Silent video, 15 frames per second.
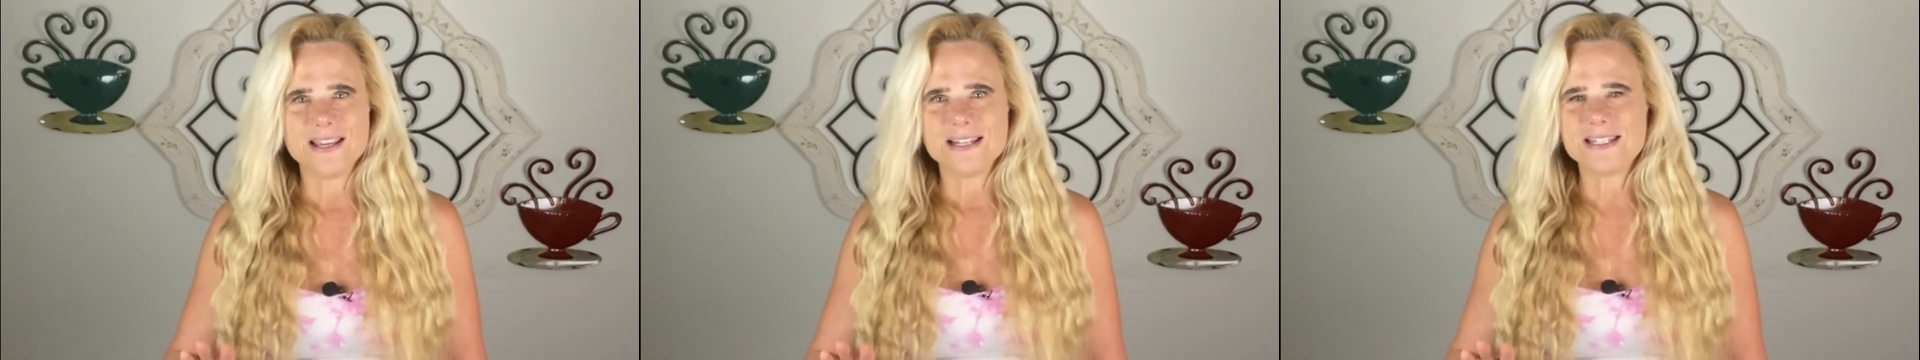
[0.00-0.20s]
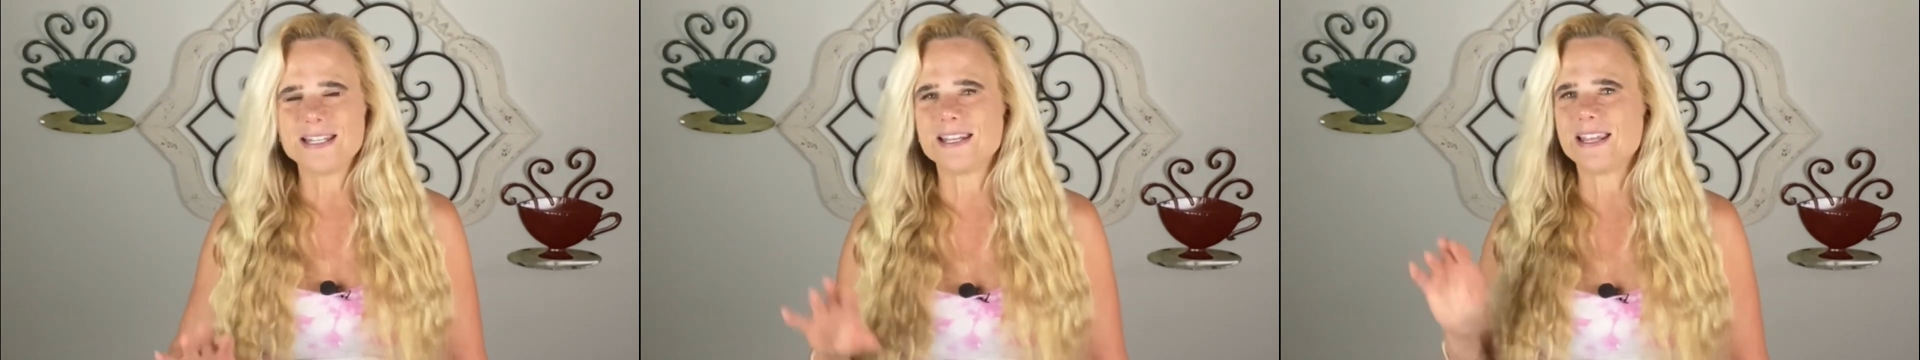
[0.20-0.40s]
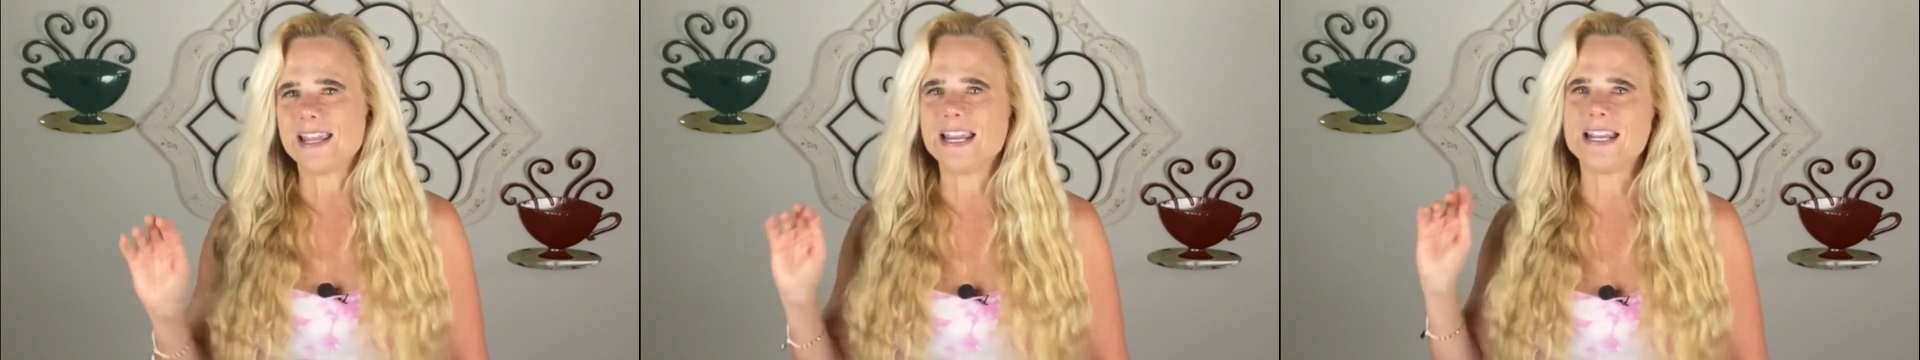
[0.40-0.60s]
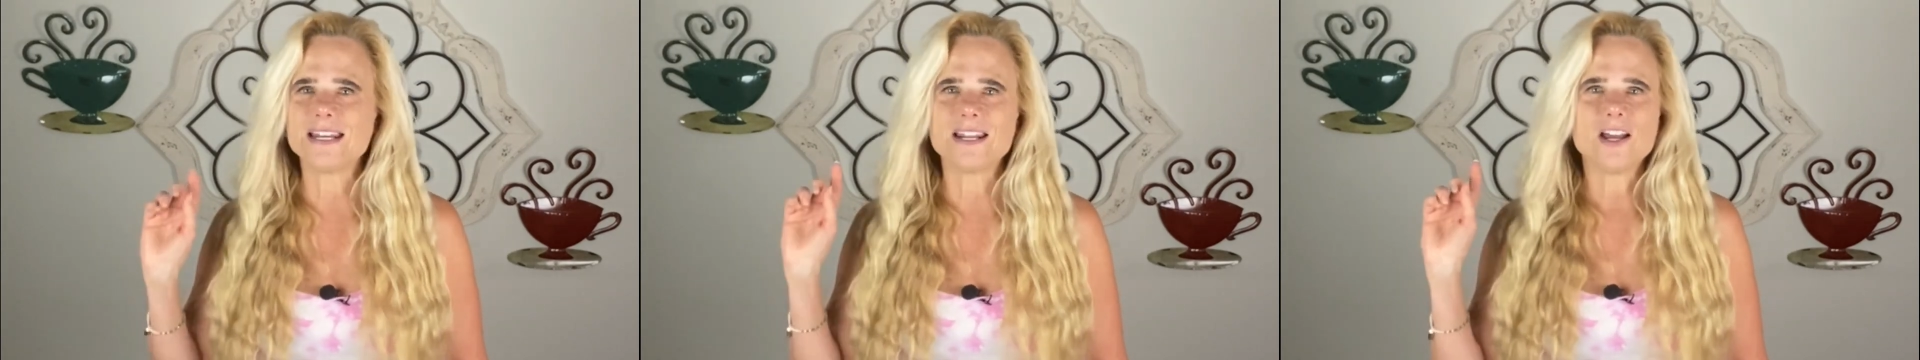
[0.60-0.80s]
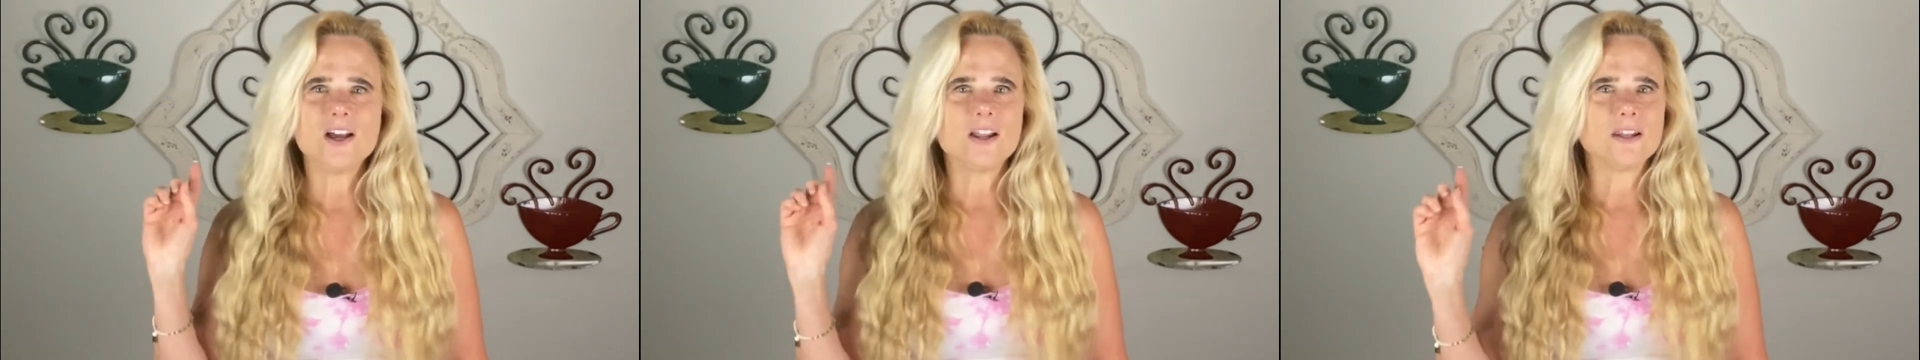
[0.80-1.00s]
to
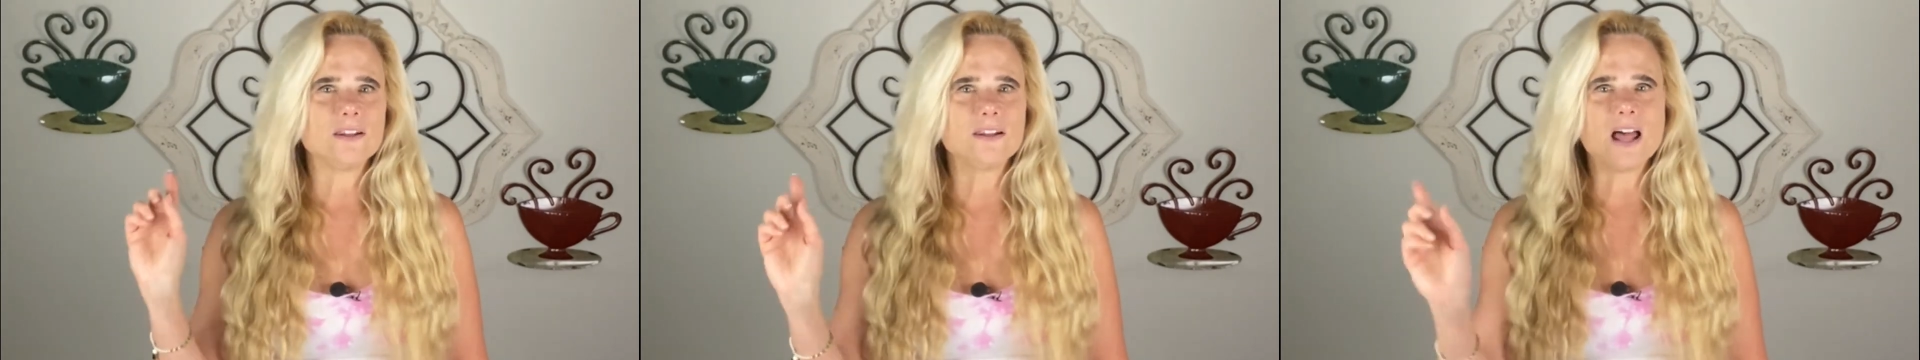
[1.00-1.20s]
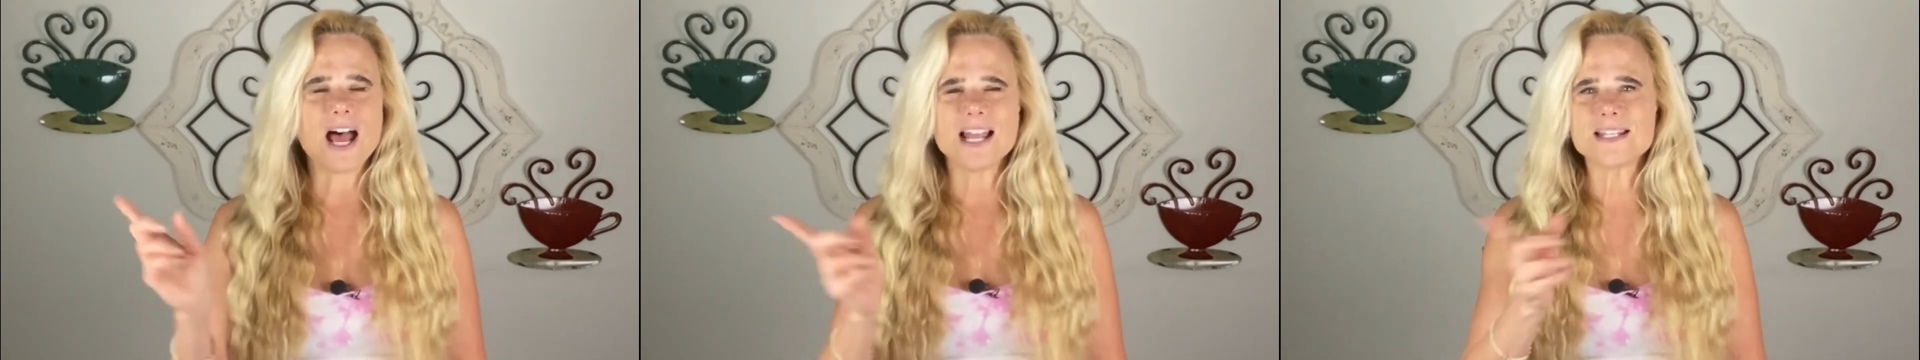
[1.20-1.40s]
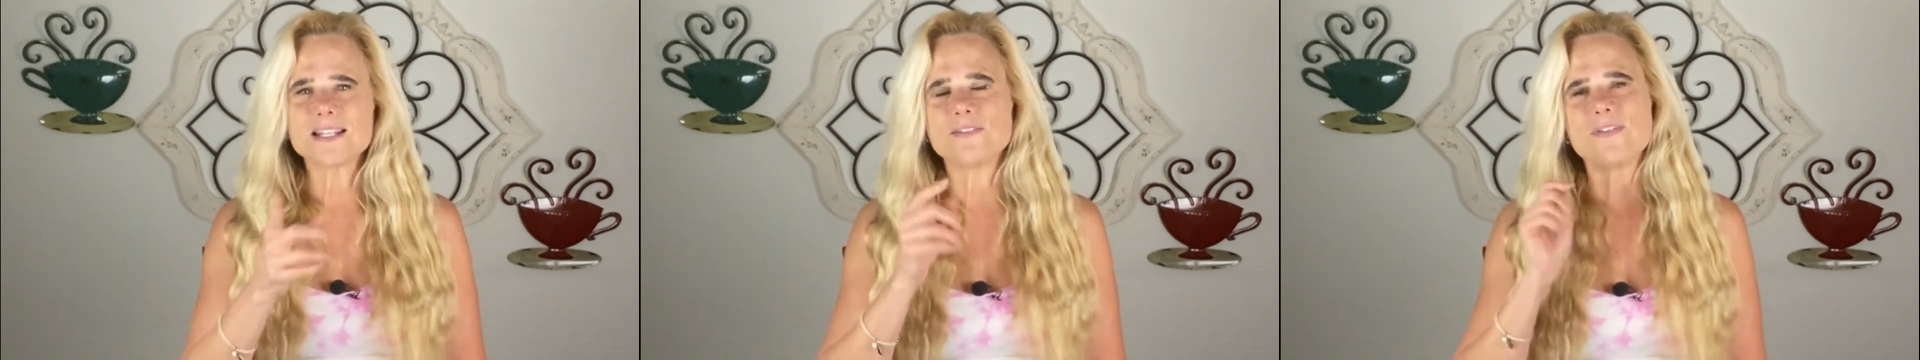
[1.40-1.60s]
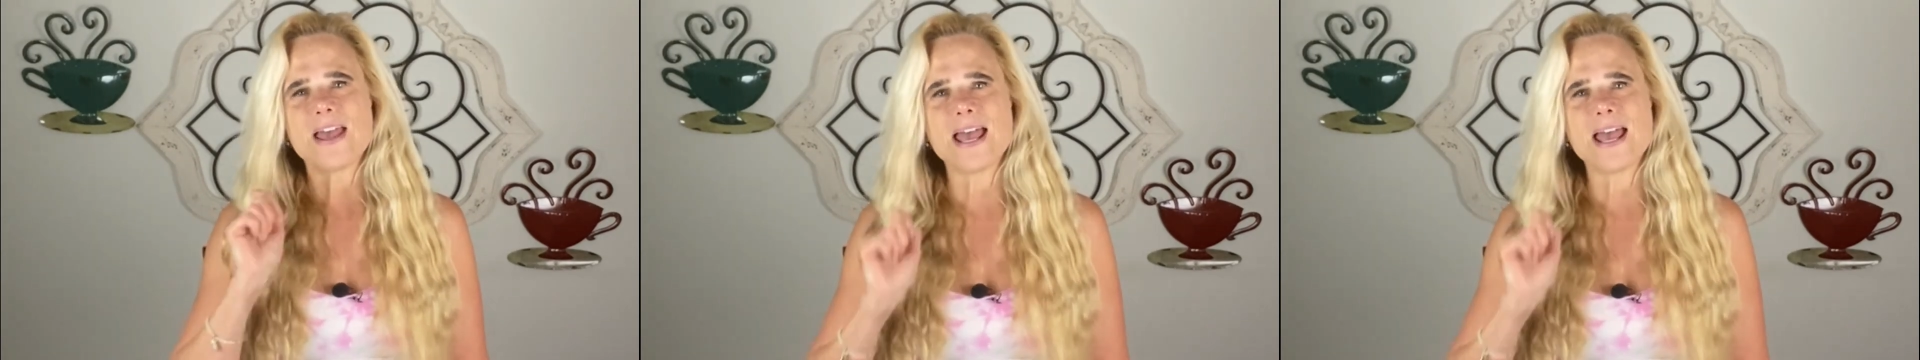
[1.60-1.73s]
gain lots of